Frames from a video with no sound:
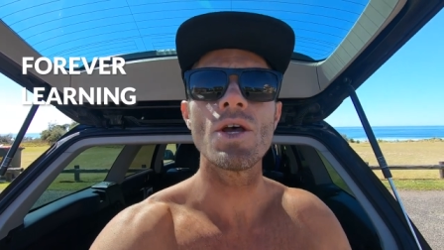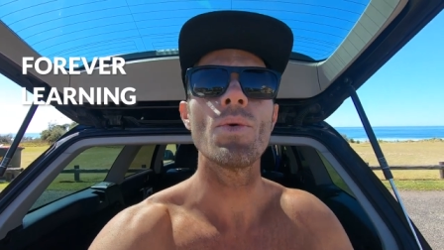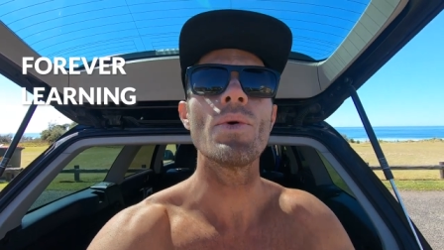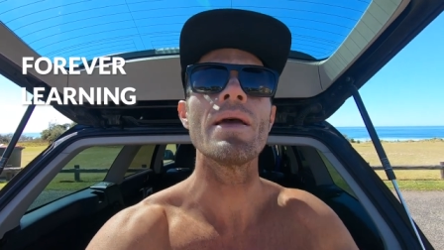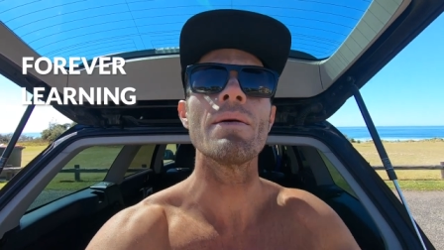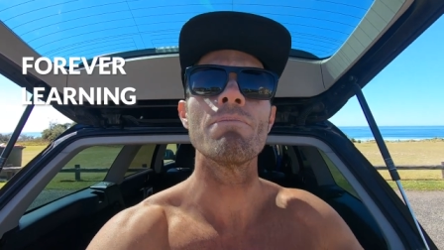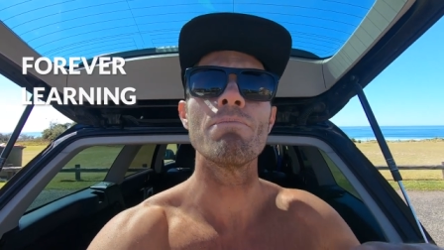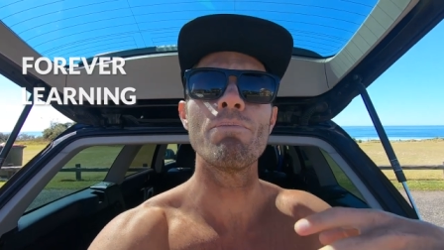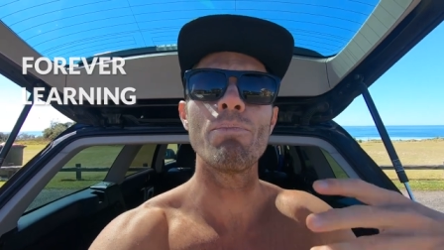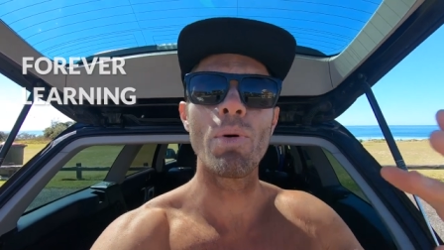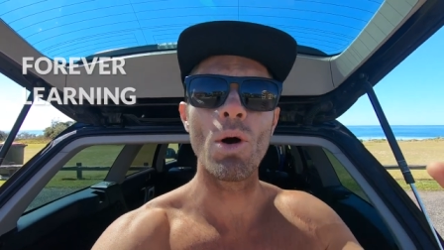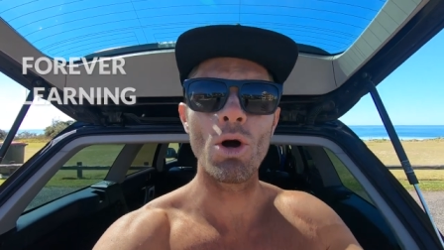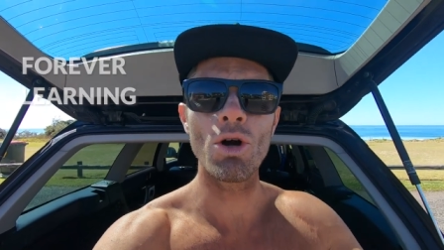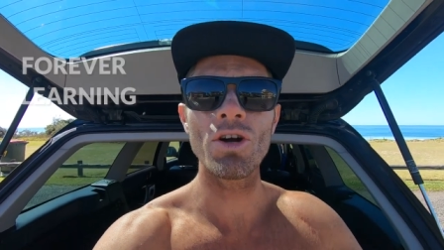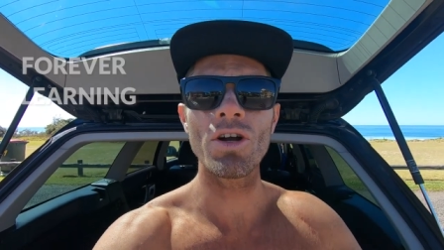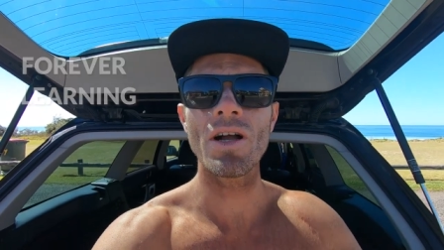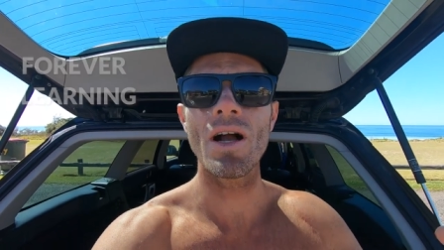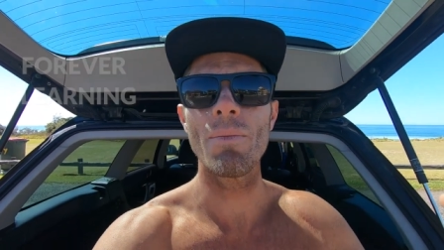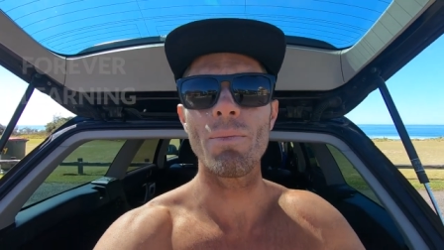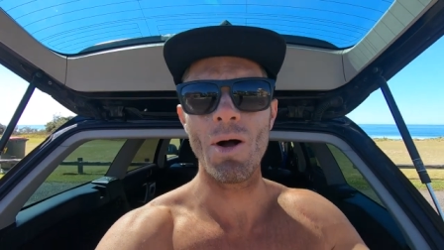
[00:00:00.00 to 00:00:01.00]
So
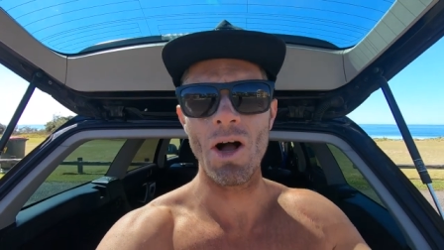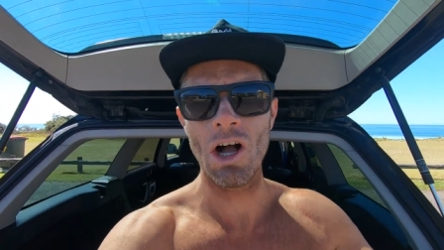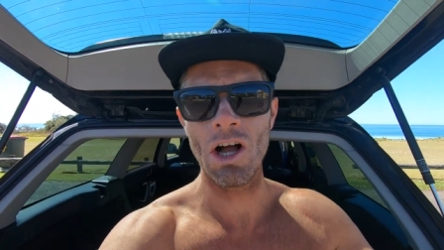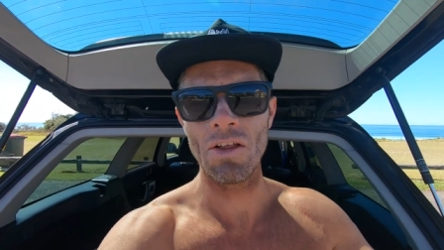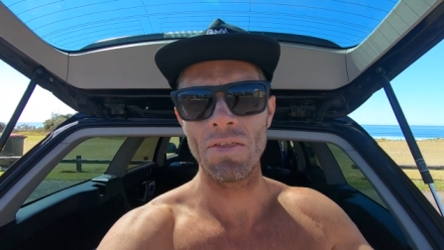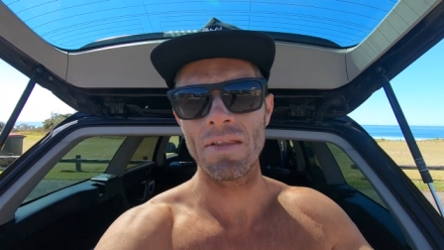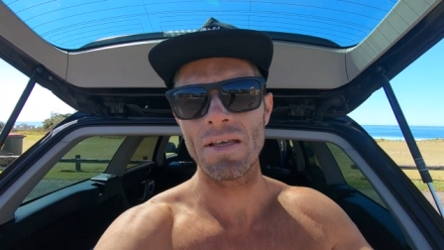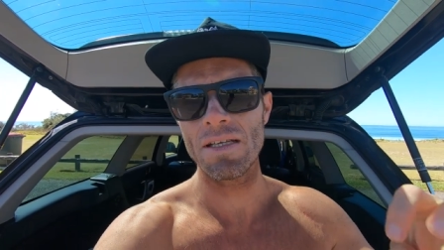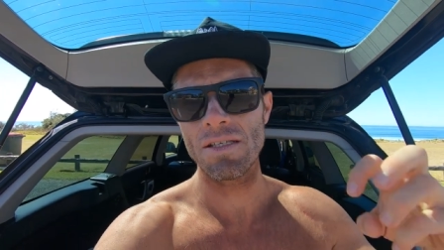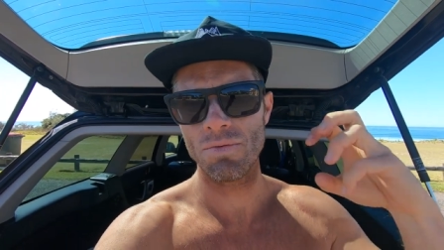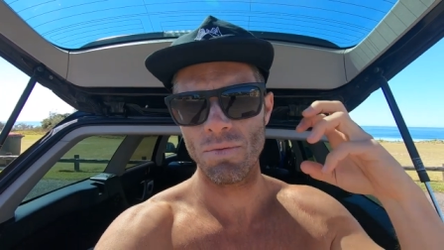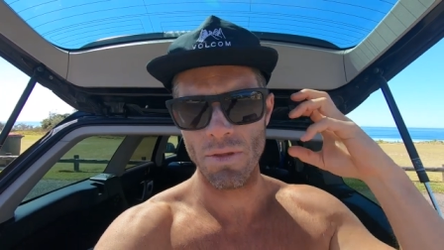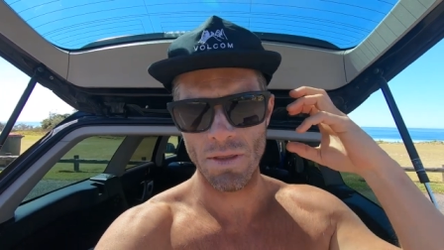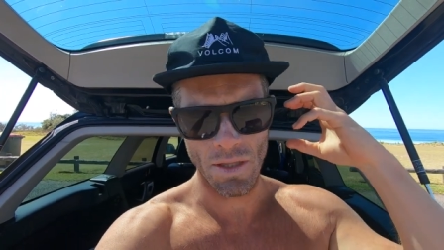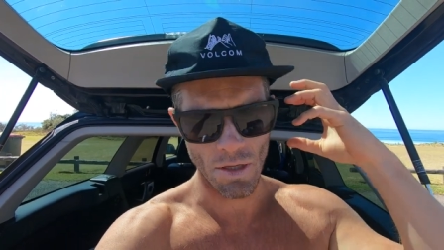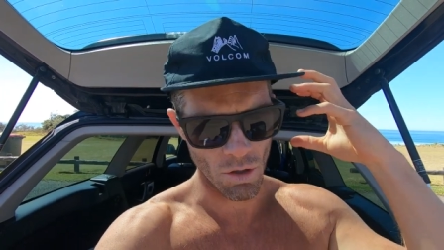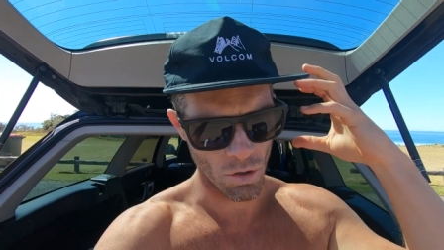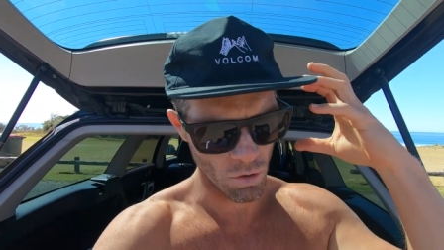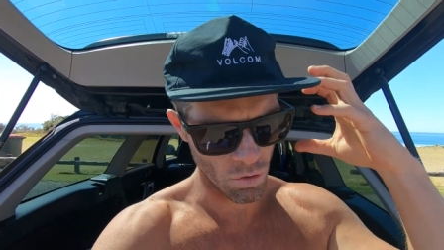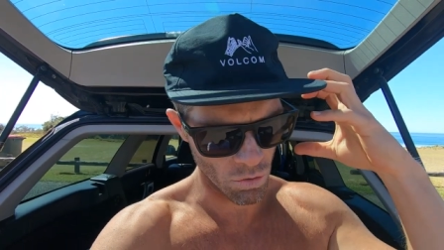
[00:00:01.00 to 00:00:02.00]
embark upon this
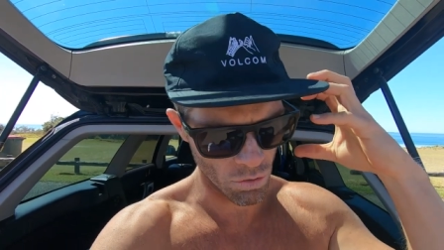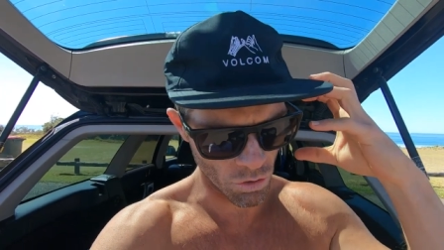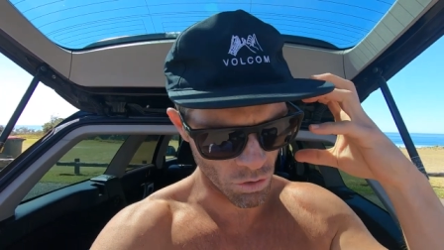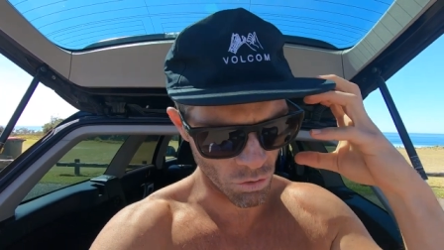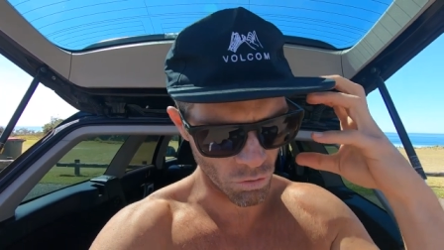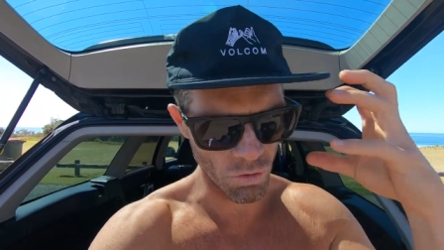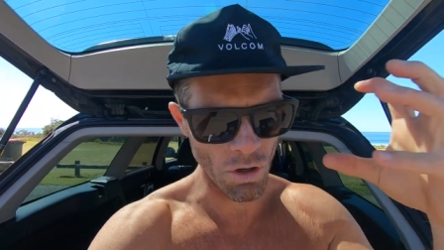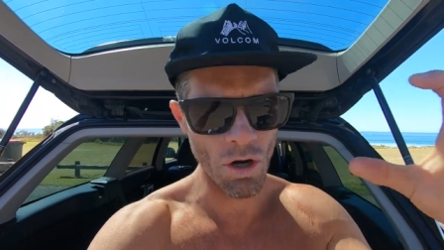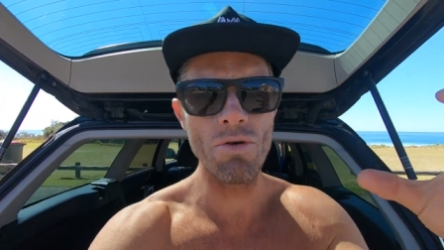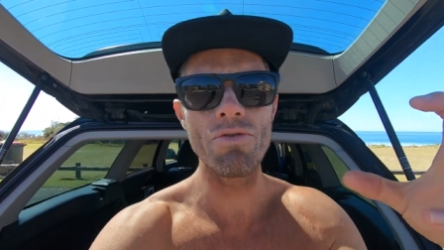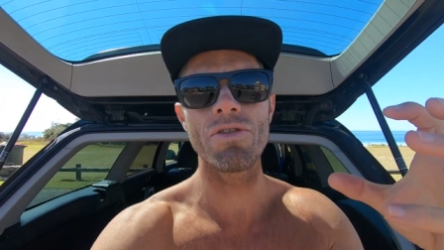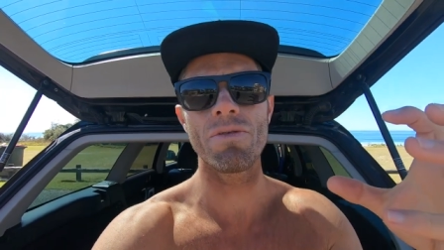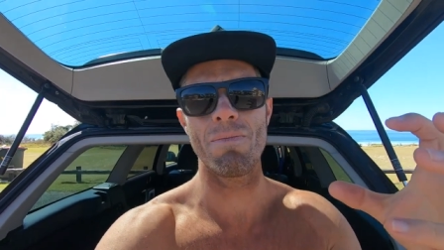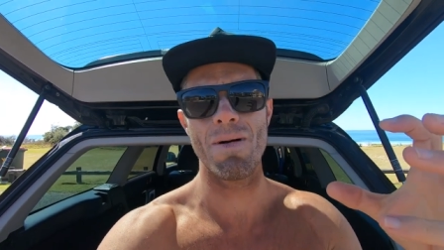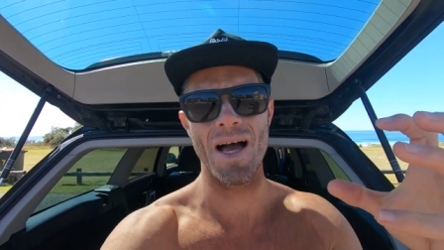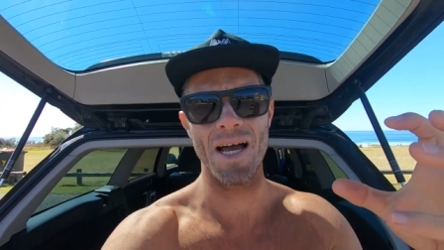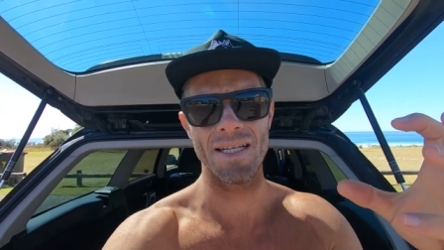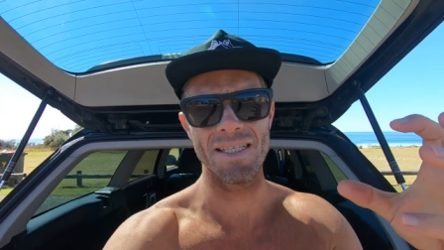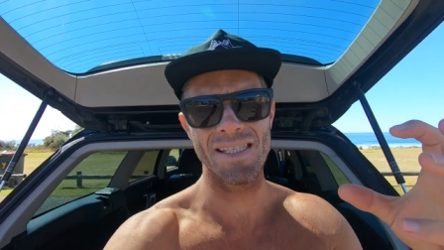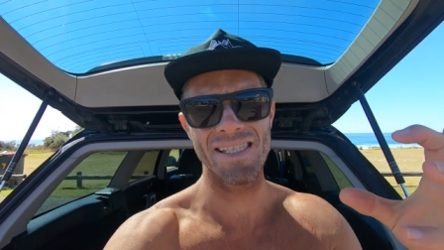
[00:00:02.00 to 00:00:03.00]
with the whole growth
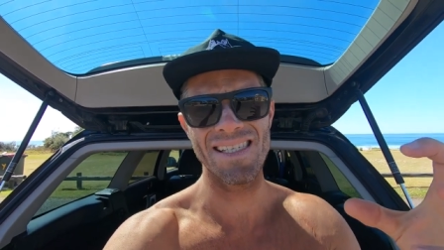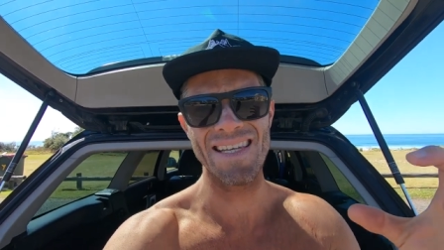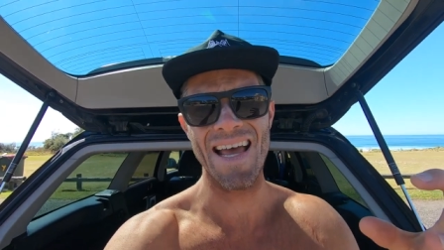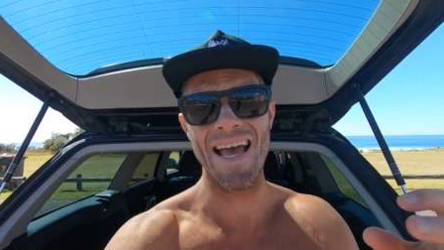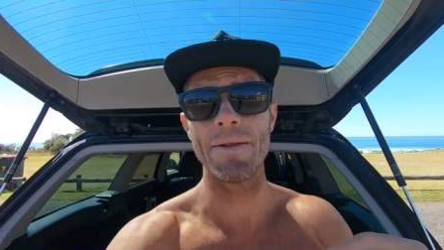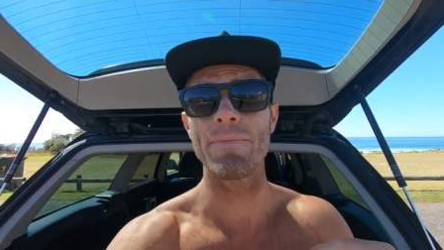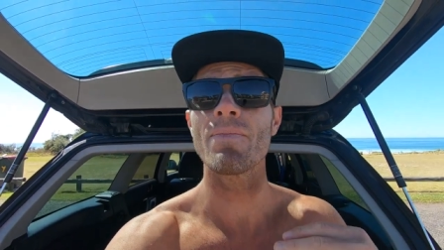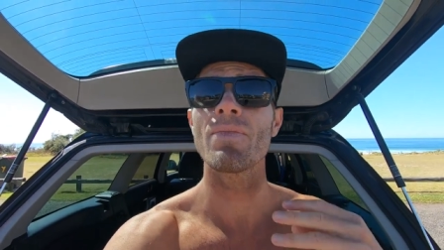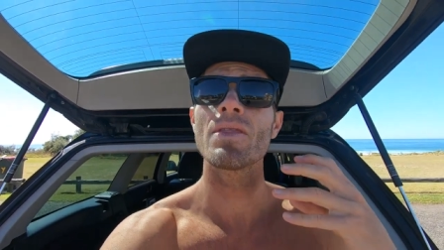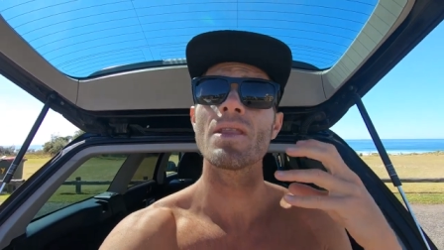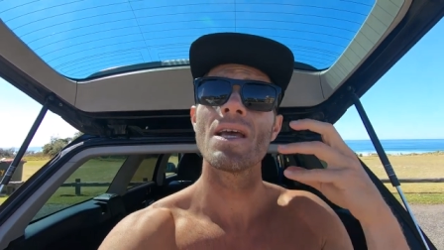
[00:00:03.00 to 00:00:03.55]
mindset.